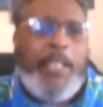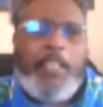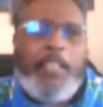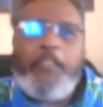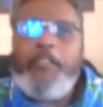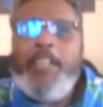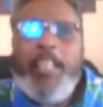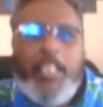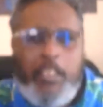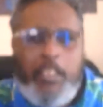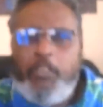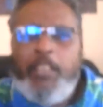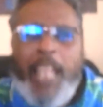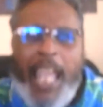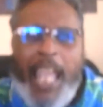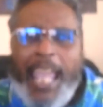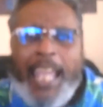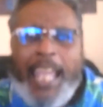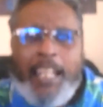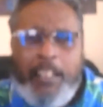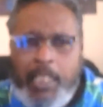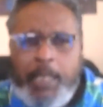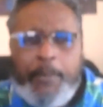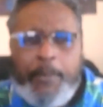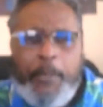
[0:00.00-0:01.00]
green's okay.
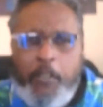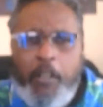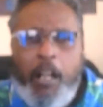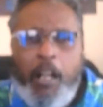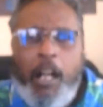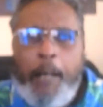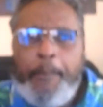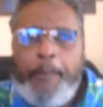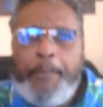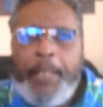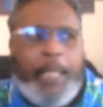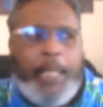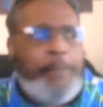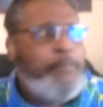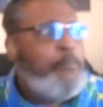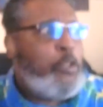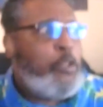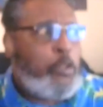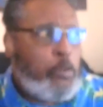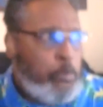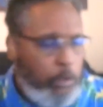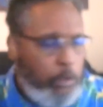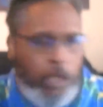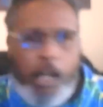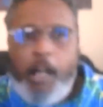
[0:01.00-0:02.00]
Don't get me wrong, but I'm
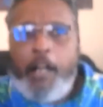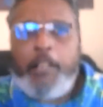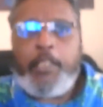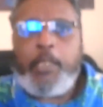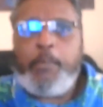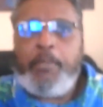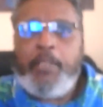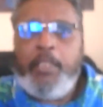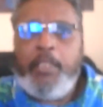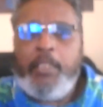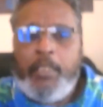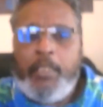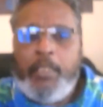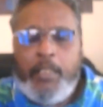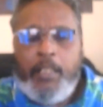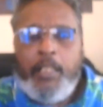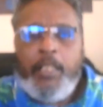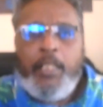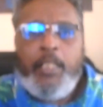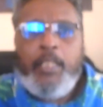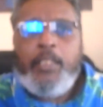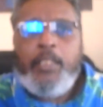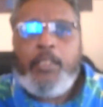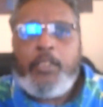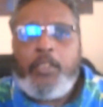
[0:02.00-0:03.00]
drawn to blue.
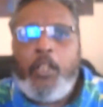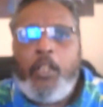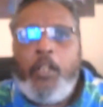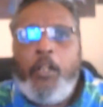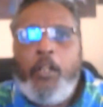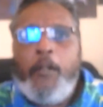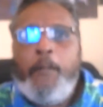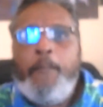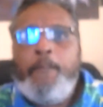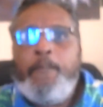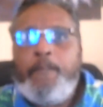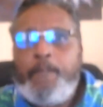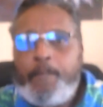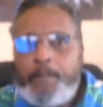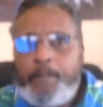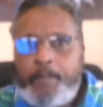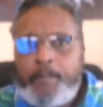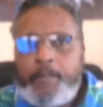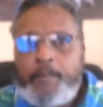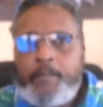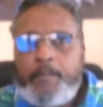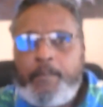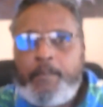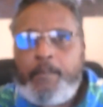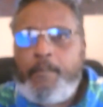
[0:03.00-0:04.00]
So
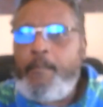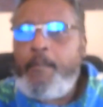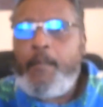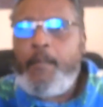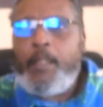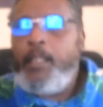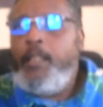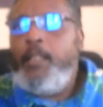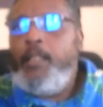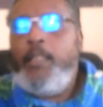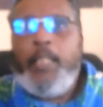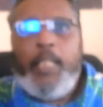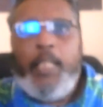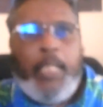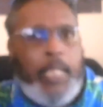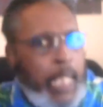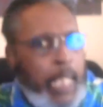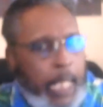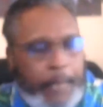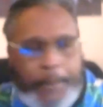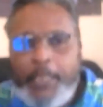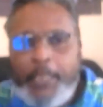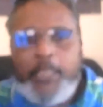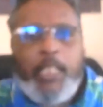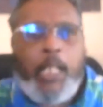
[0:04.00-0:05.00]

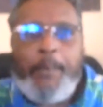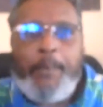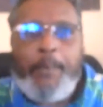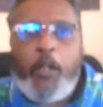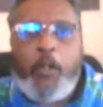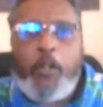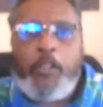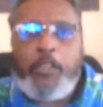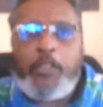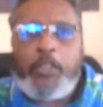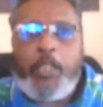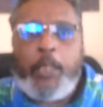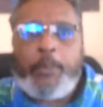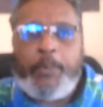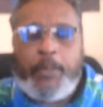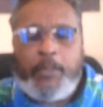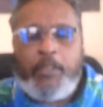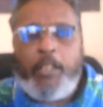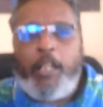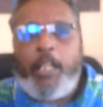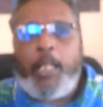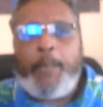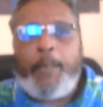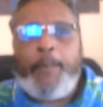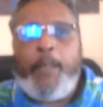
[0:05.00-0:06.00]
I'm not talking about horoscopes. I'm
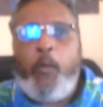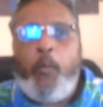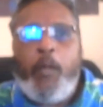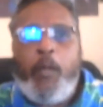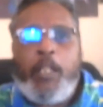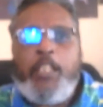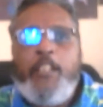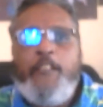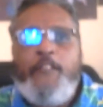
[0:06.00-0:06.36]
talking about what you